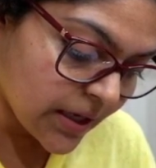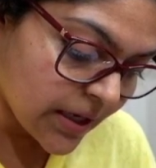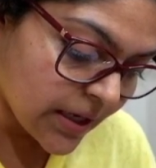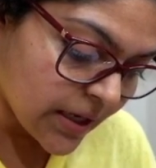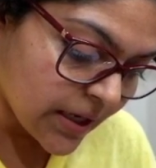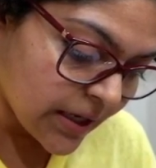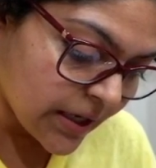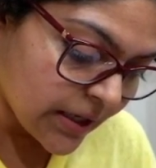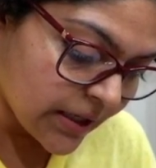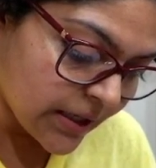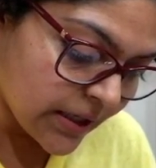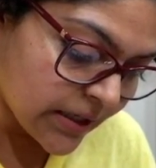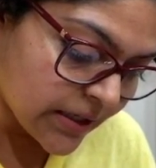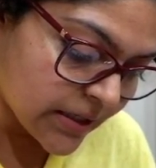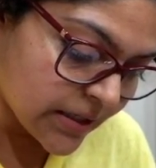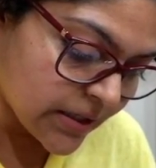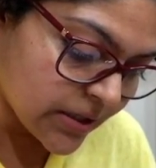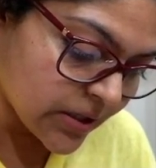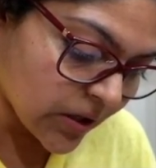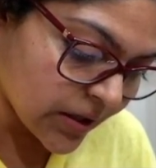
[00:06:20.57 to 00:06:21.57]
he
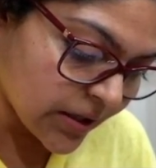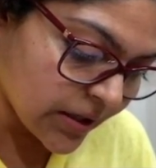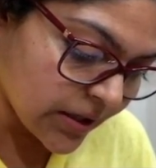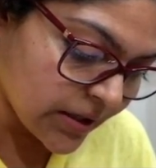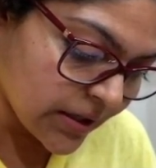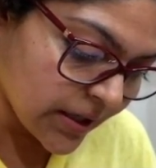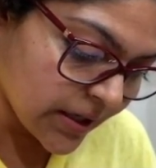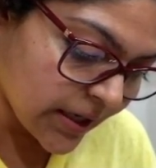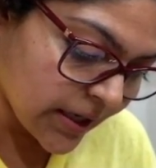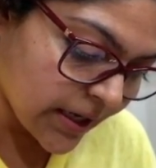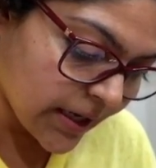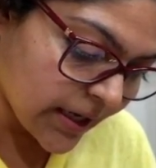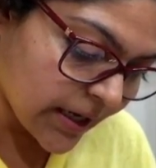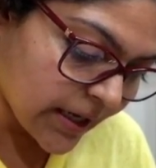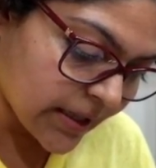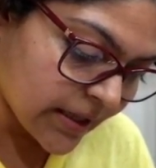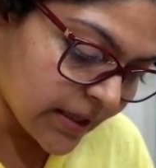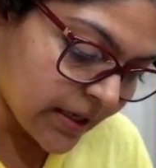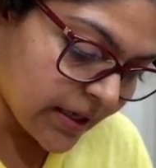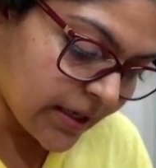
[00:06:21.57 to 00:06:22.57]
dotted,
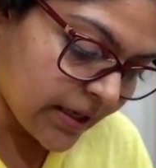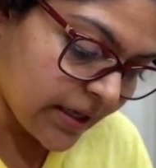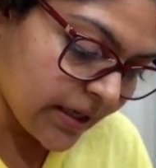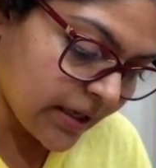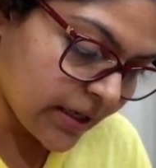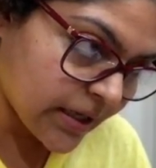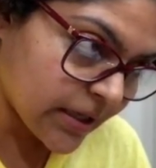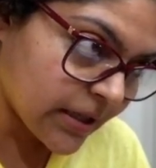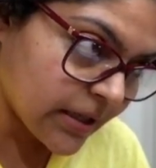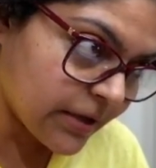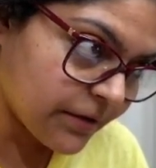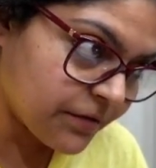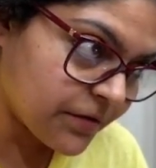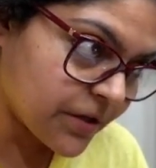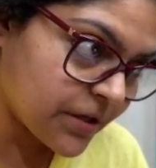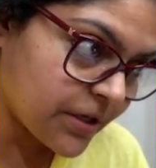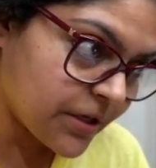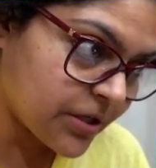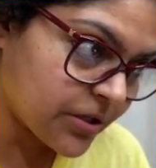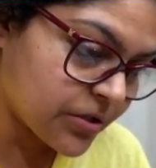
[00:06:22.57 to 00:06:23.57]
and then he
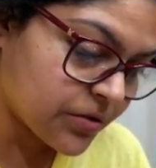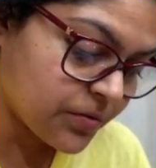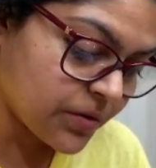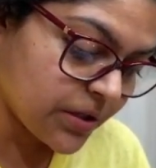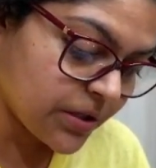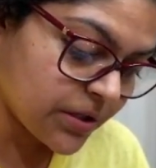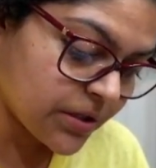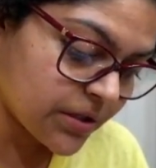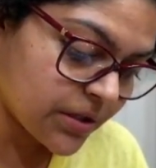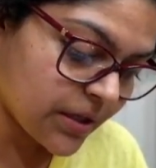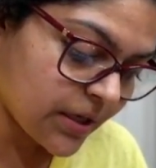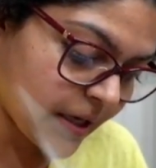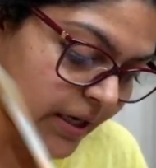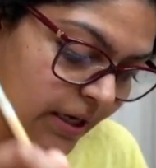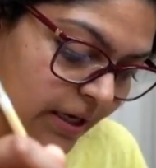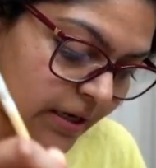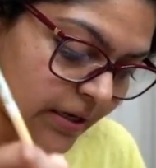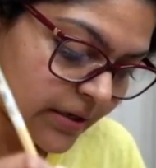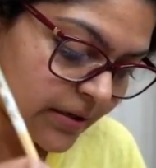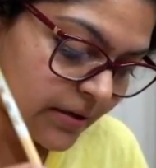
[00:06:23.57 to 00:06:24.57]
lifted his wrist,
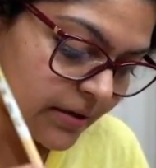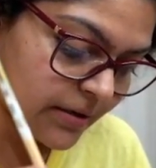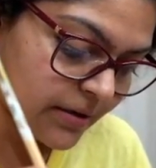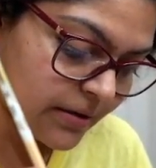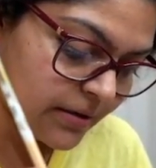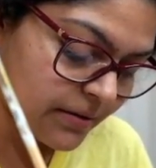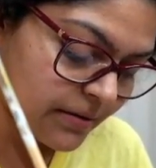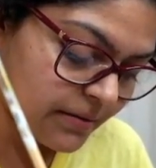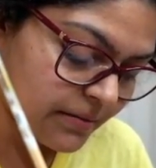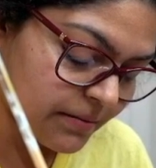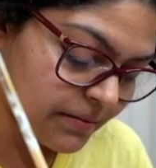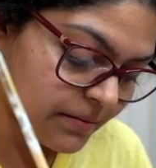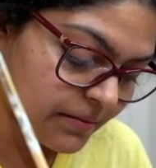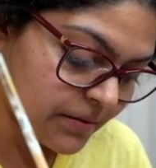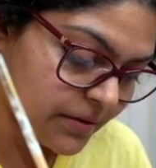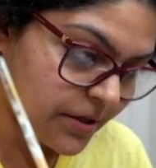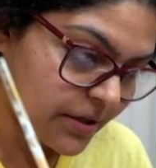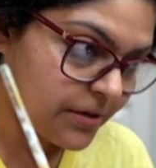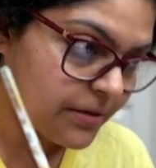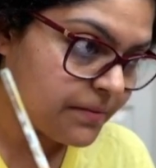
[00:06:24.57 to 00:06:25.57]
and
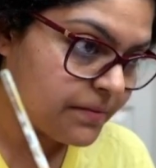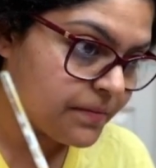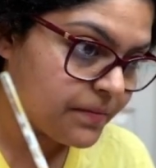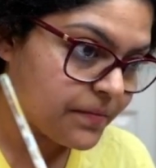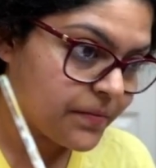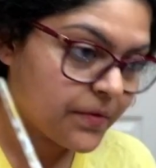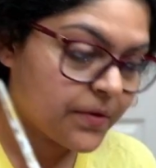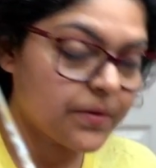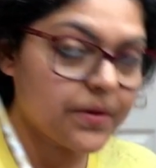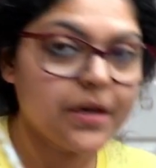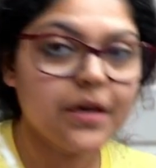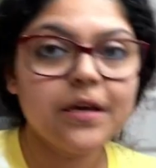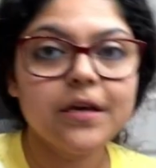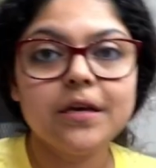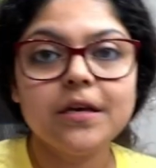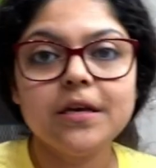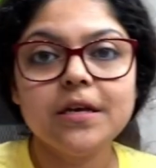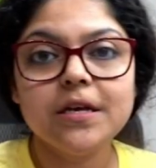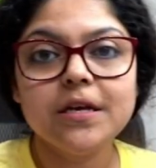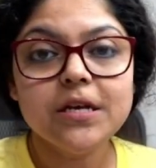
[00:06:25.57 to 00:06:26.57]
there. Okay,
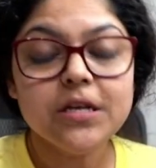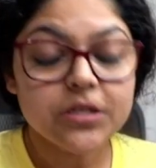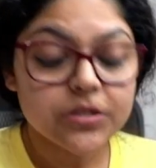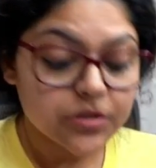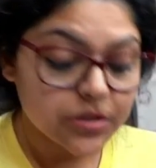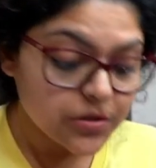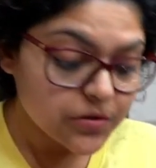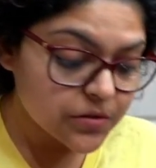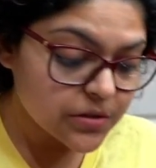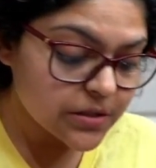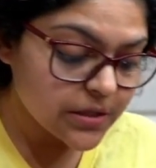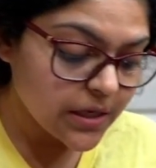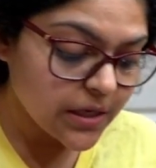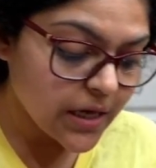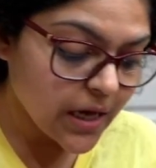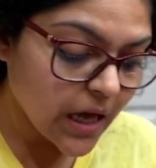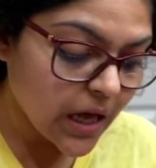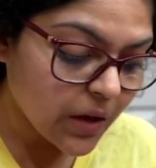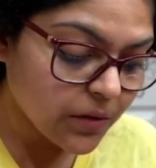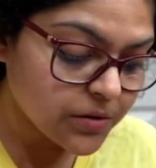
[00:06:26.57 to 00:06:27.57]
so you see
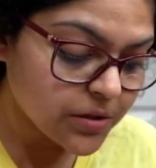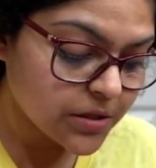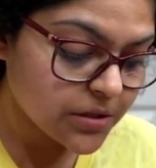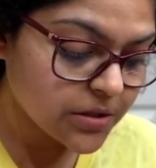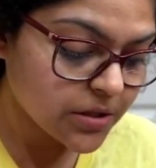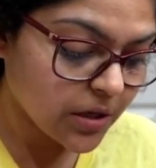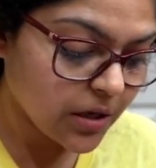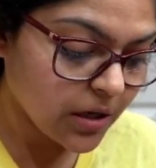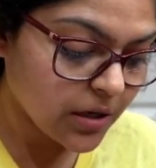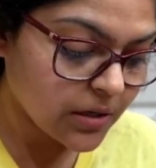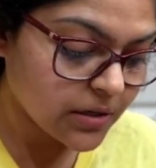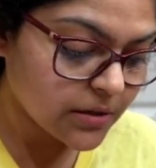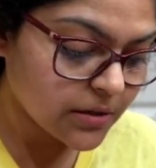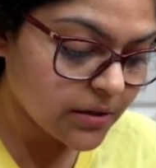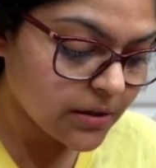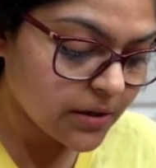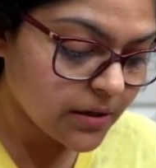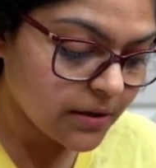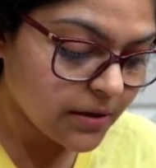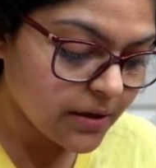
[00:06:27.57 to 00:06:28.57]
how the dot
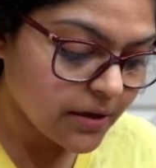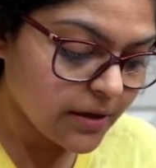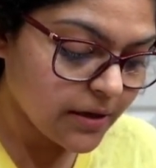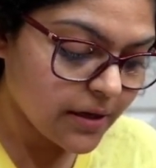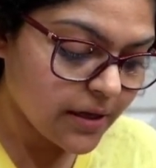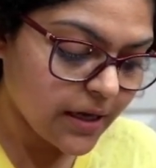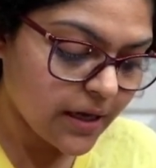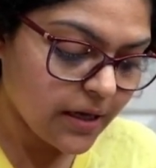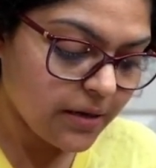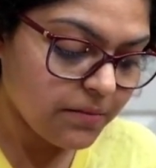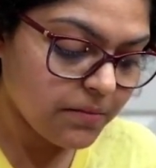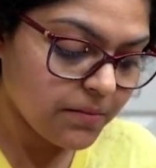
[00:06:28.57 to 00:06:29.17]
came,